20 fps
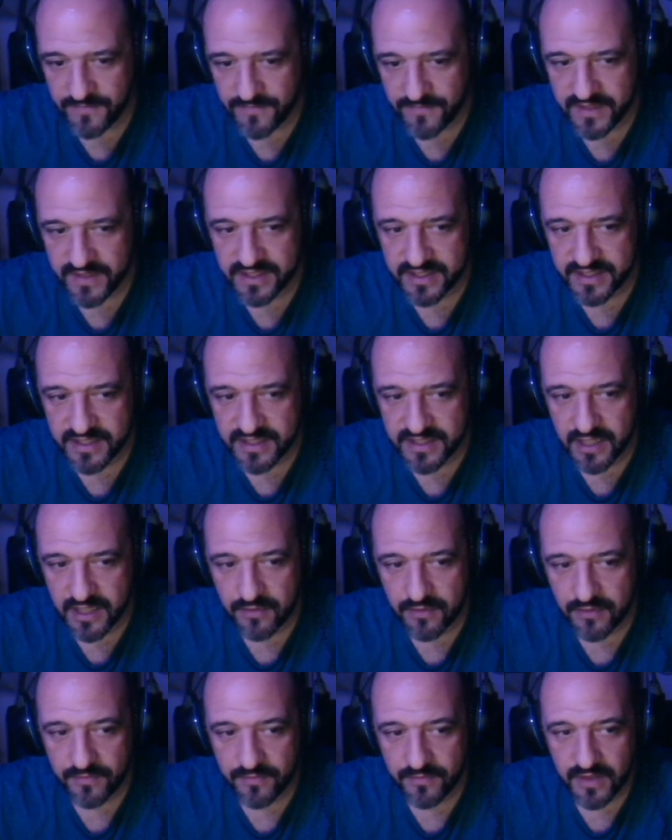This is
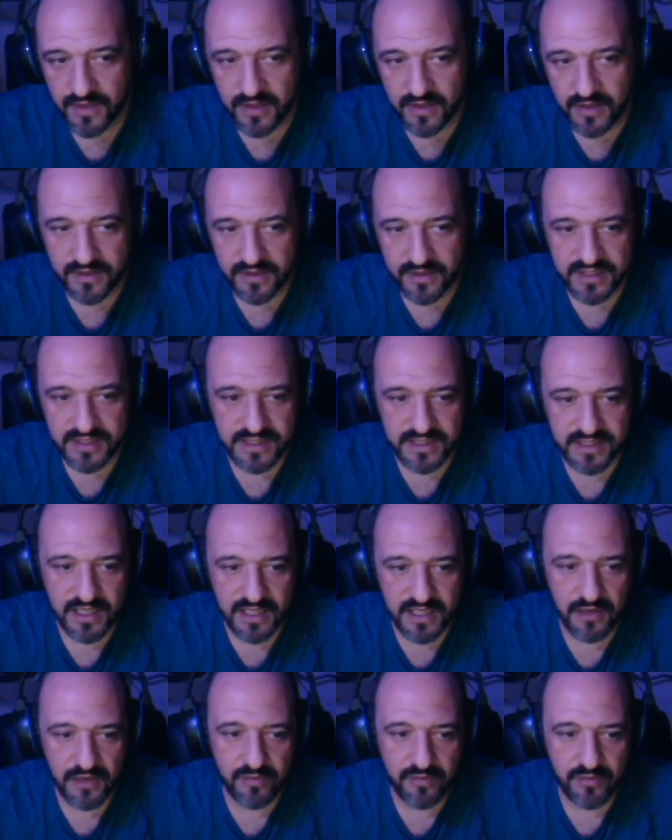yellow. This is
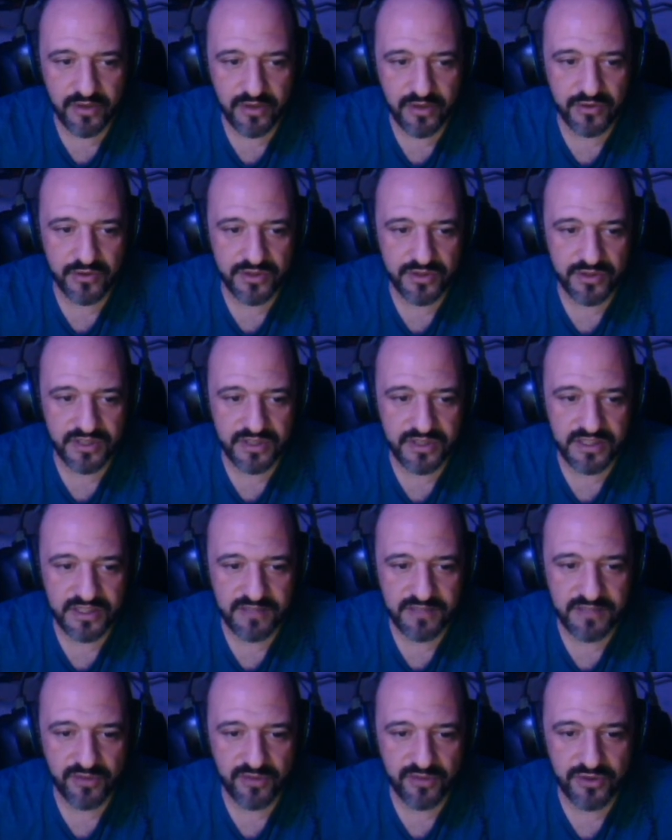yellow because this is
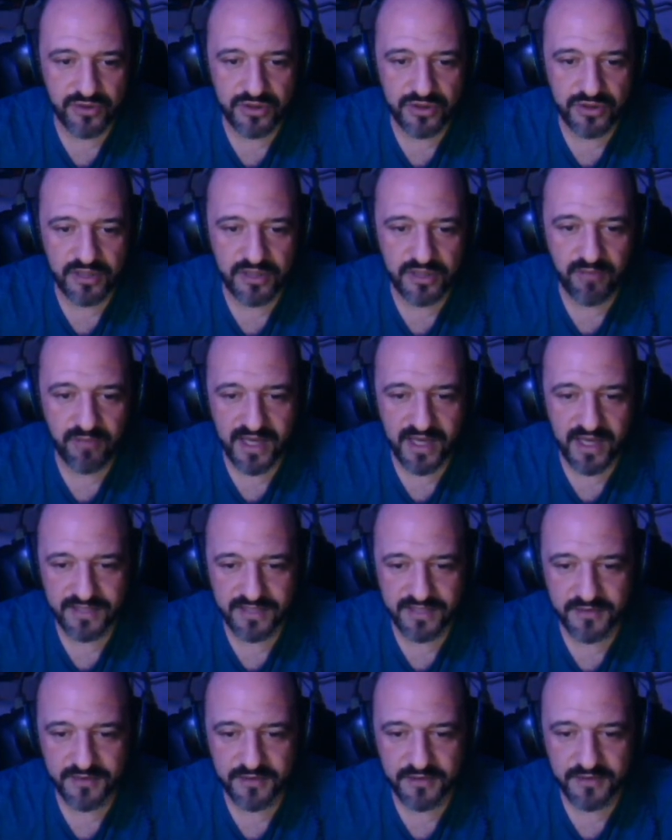producing
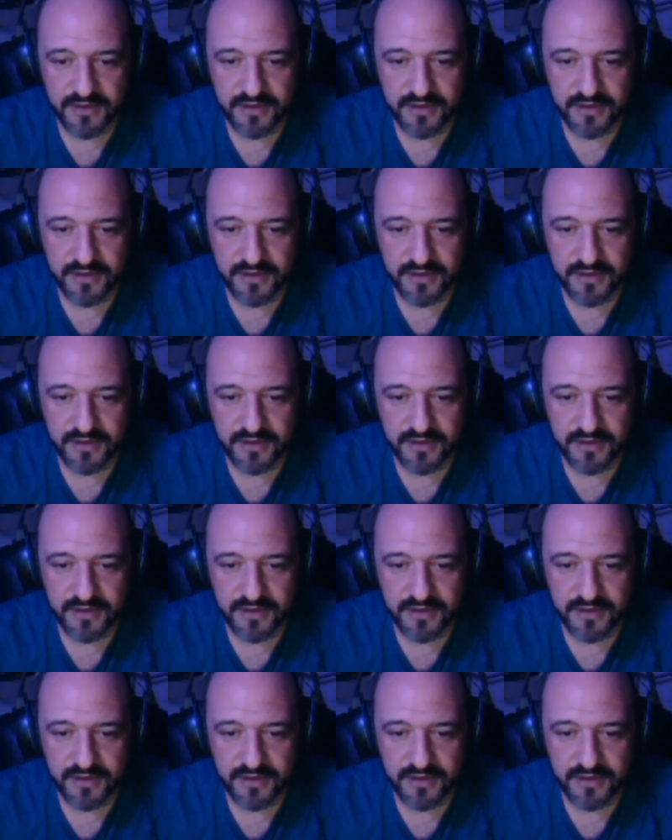plasma.